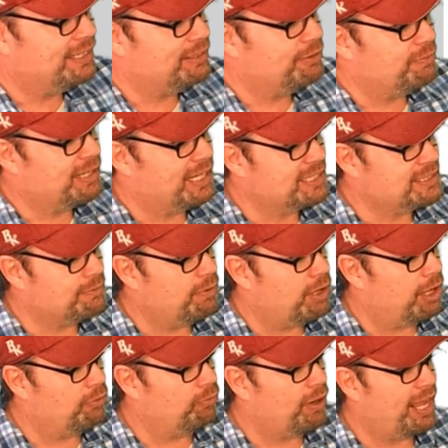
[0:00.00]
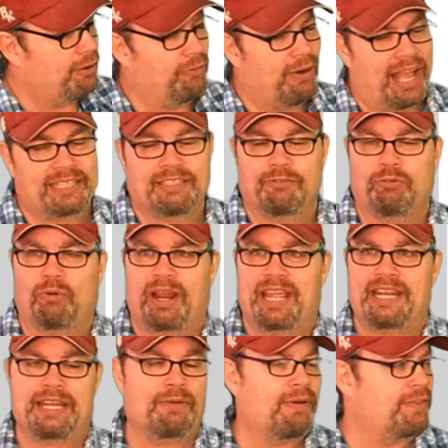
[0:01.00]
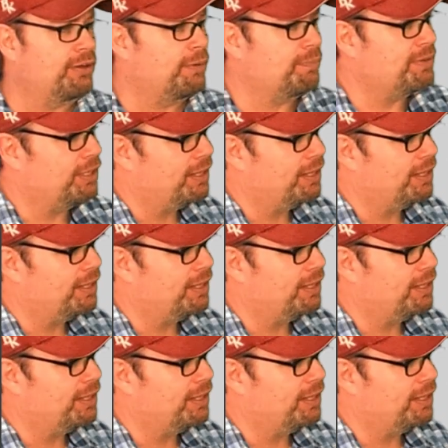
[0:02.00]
And then we got some uh, active rainy weather up